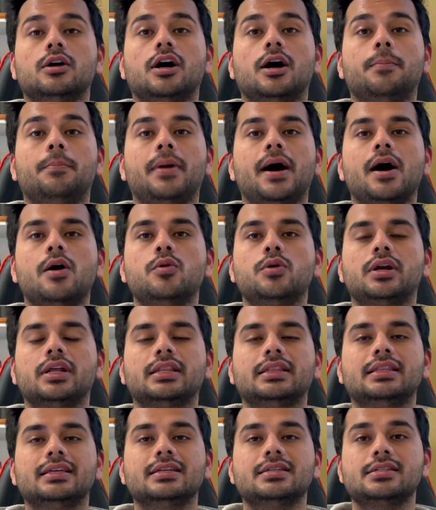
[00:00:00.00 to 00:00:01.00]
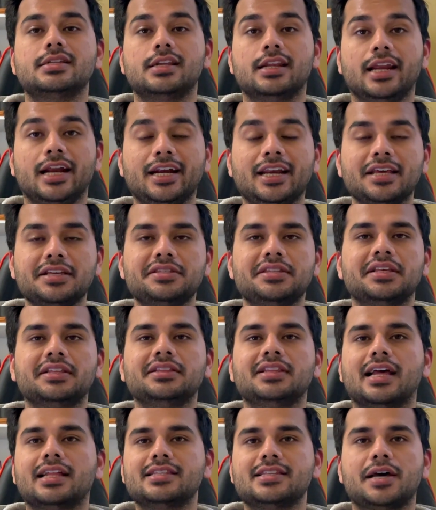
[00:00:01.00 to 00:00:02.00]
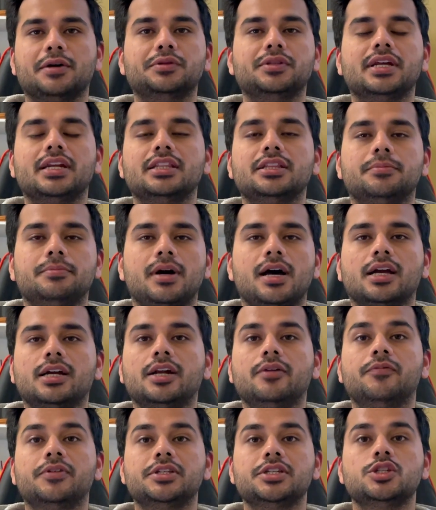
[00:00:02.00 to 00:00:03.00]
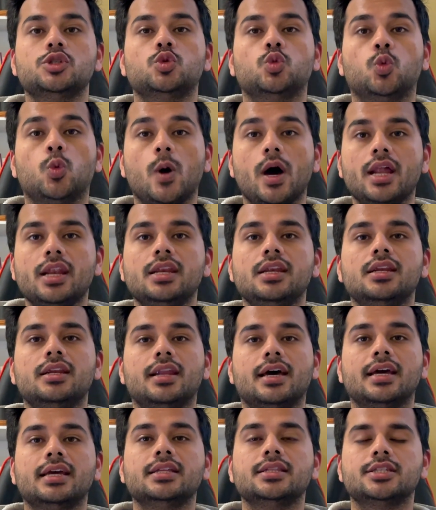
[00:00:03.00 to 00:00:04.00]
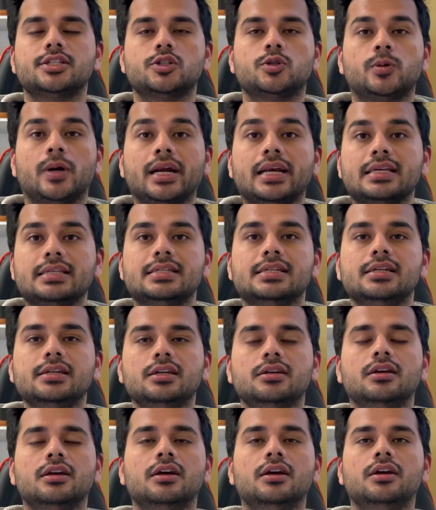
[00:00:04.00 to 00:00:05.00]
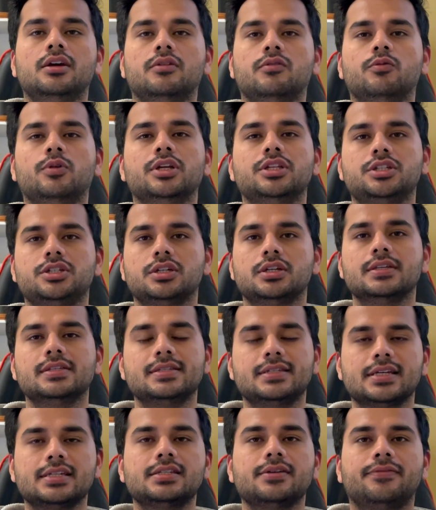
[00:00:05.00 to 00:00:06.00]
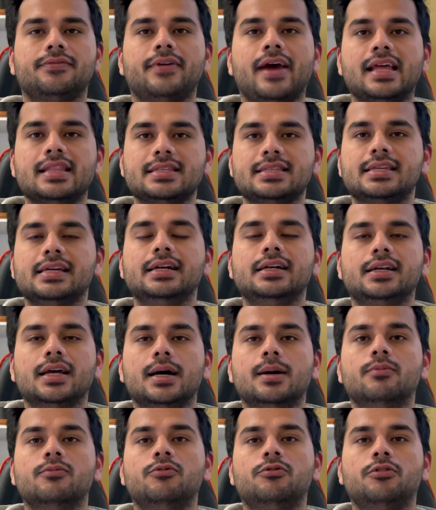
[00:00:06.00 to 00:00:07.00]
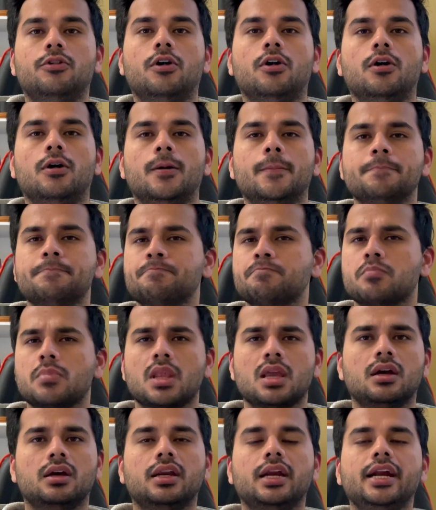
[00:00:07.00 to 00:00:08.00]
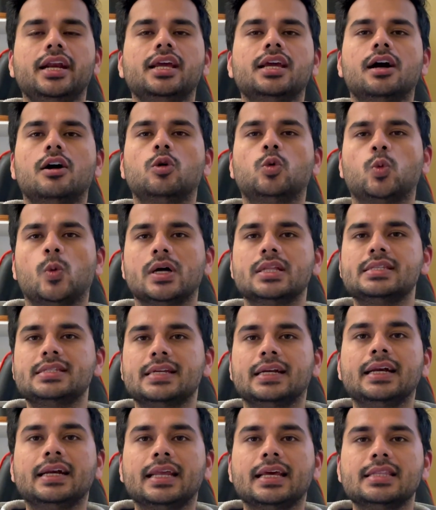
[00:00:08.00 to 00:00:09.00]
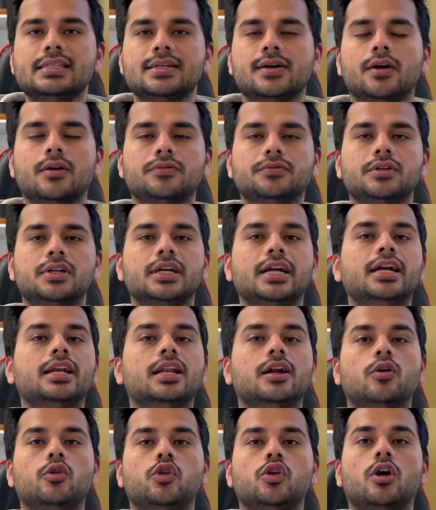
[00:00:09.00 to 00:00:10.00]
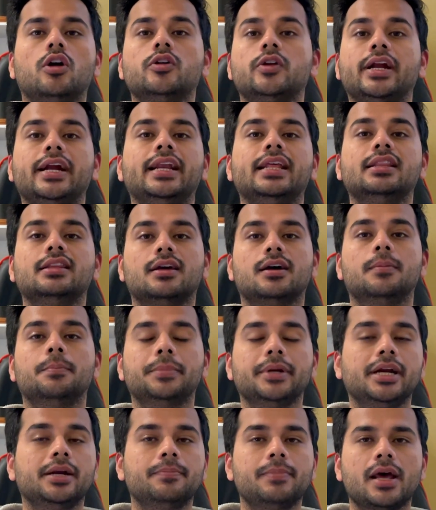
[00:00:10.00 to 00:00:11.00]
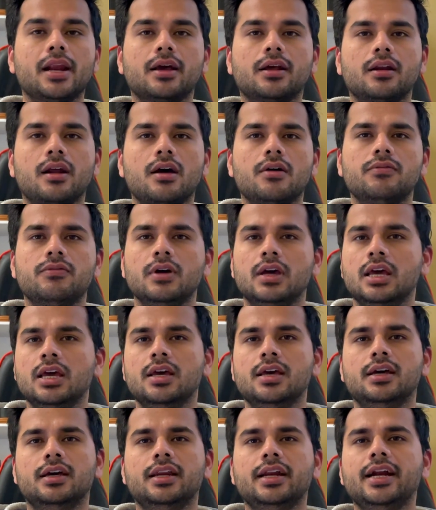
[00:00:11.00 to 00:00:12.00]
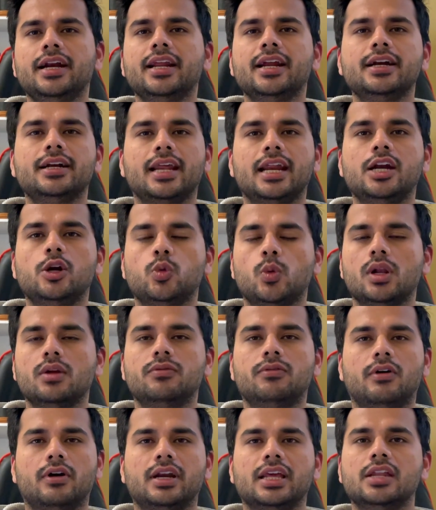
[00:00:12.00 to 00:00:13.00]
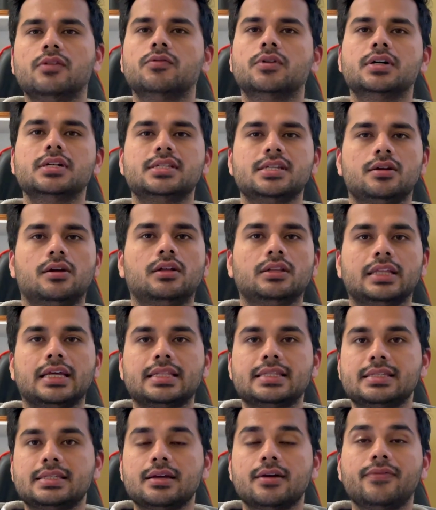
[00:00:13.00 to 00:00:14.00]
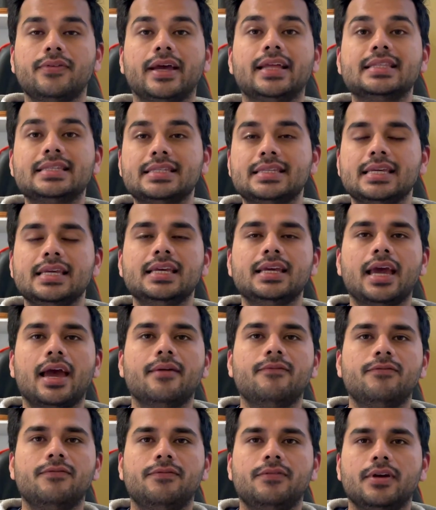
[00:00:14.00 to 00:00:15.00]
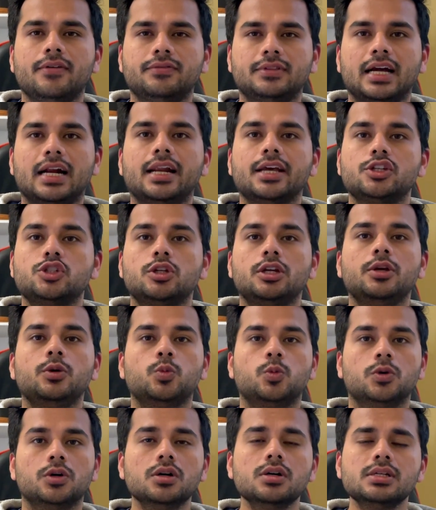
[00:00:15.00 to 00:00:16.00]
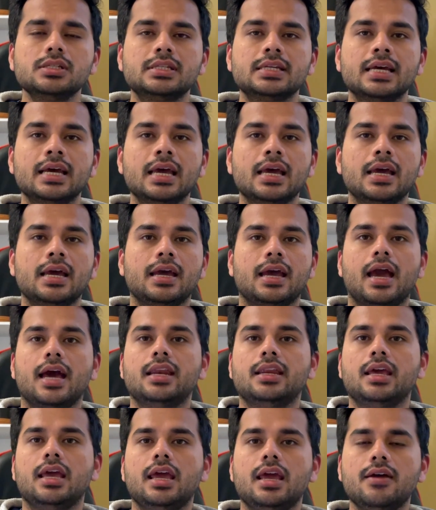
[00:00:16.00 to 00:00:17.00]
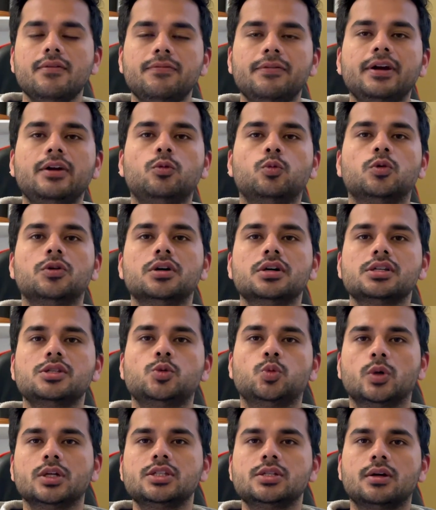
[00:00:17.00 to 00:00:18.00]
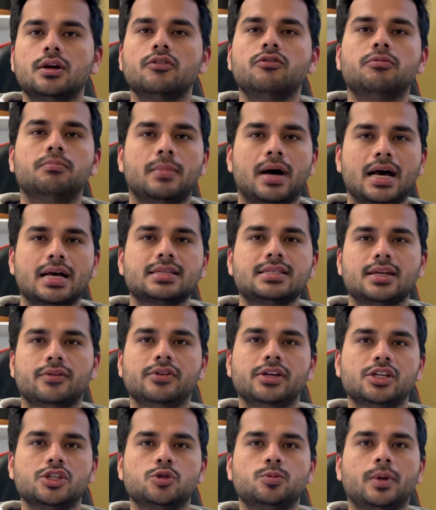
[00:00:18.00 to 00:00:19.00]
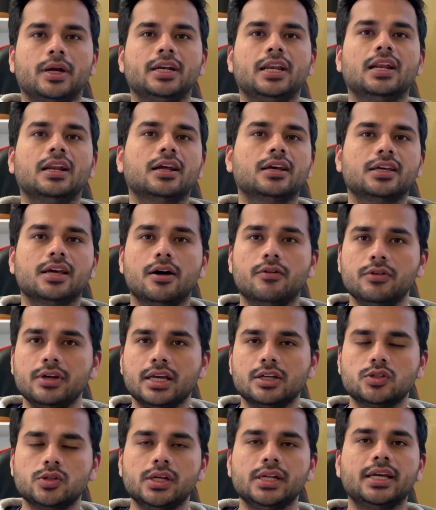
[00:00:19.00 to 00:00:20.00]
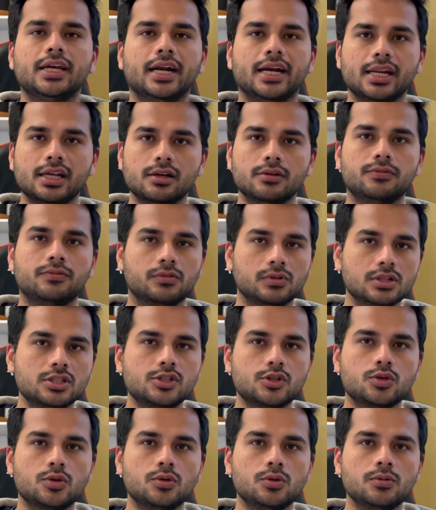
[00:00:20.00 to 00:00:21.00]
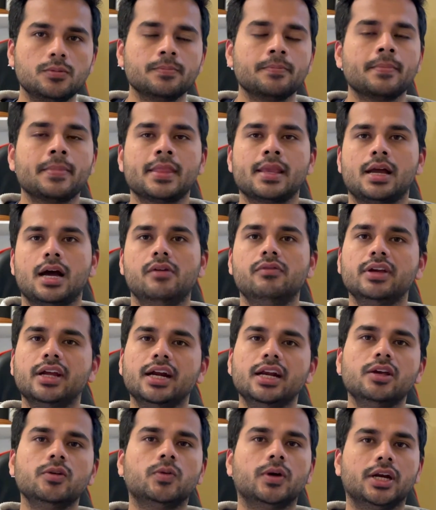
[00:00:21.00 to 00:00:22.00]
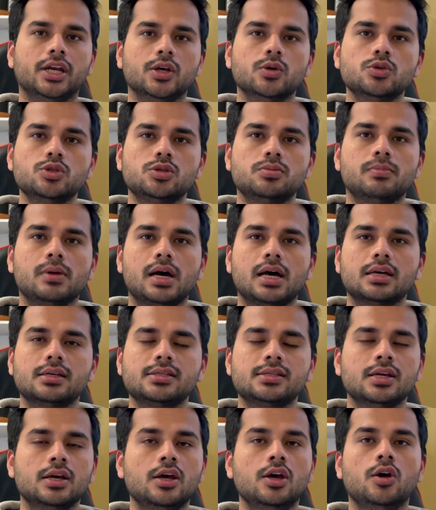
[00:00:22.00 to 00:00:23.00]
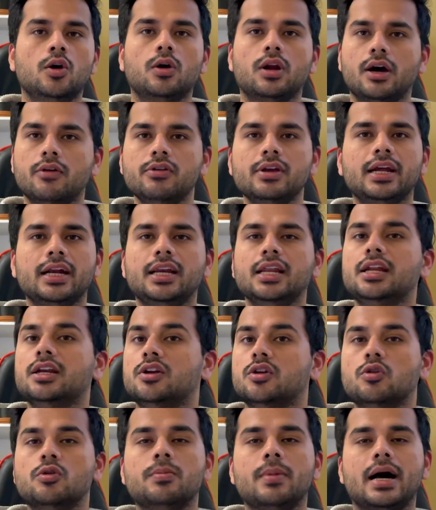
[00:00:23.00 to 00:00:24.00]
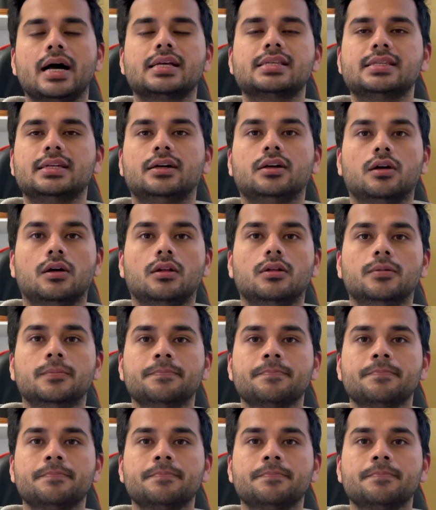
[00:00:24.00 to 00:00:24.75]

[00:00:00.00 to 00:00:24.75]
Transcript: about this latest thing that's out there in the market, which is one line strategy, which is just a fancy term for reading out one sentence out of the read aloud, not reading the complete paragraph, reading ten, twelve, fourteen words and all that stuff and seeing if, if that actually works. And if it works, what sort of marks are we expecting? Like, are we actually getting a full score? Are we getting reduced marks? Or are we getting no marks at all?